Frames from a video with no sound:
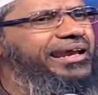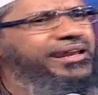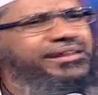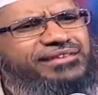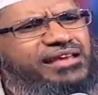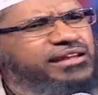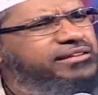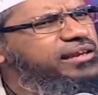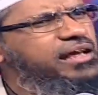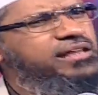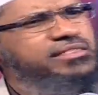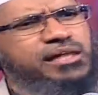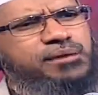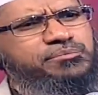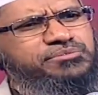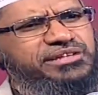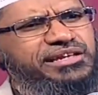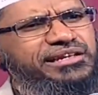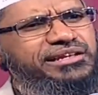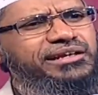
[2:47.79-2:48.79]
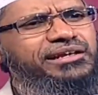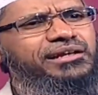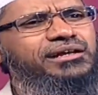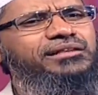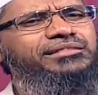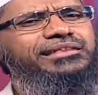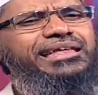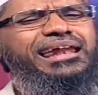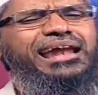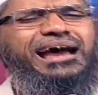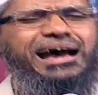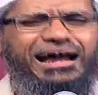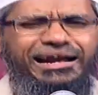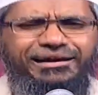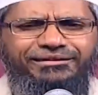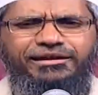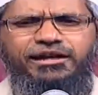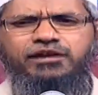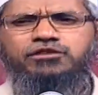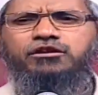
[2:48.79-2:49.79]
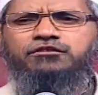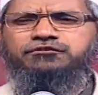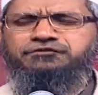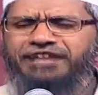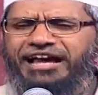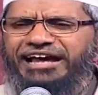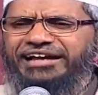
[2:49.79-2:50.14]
It is just an assumption. There are hundreds of